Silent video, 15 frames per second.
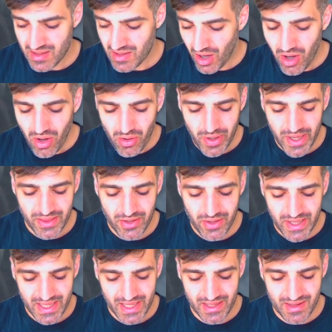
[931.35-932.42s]
Oh, wait, no, I
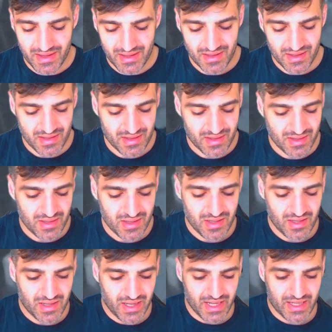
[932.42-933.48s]
can.
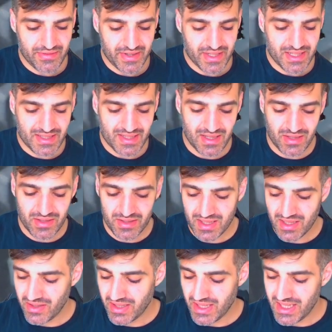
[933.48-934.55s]
Activate Constellar
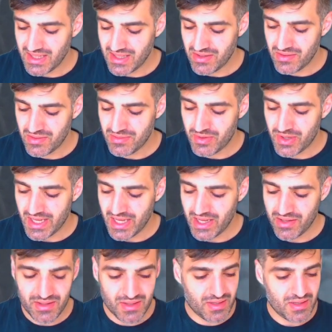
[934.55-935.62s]
Tellarknights. You bring
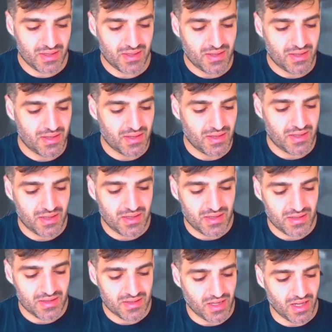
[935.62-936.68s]
out
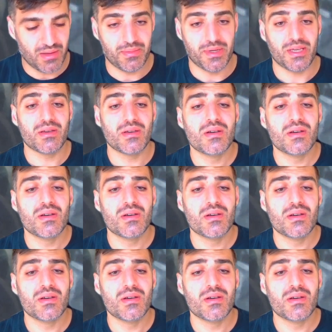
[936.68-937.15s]
Ptolemy.